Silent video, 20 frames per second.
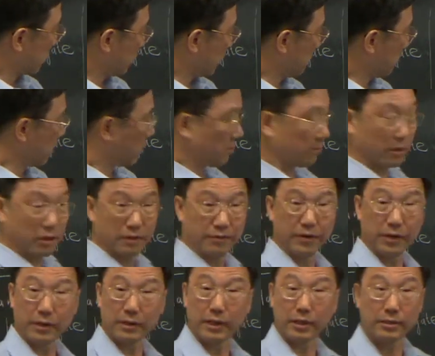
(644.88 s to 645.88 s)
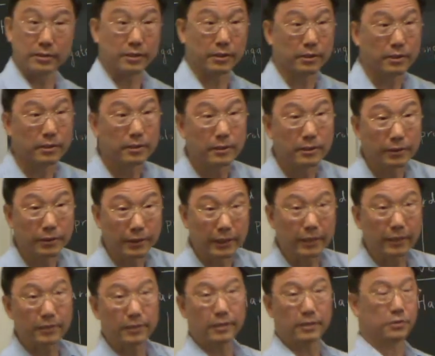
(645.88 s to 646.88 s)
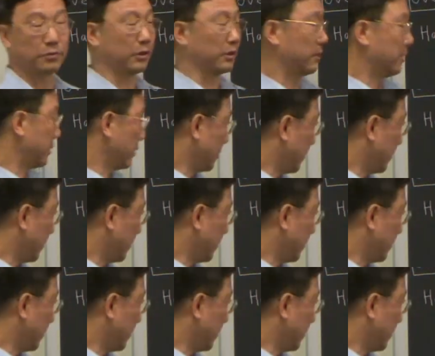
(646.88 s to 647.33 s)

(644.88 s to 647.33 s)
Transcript: to the multivariate cases. Okay, that's what it's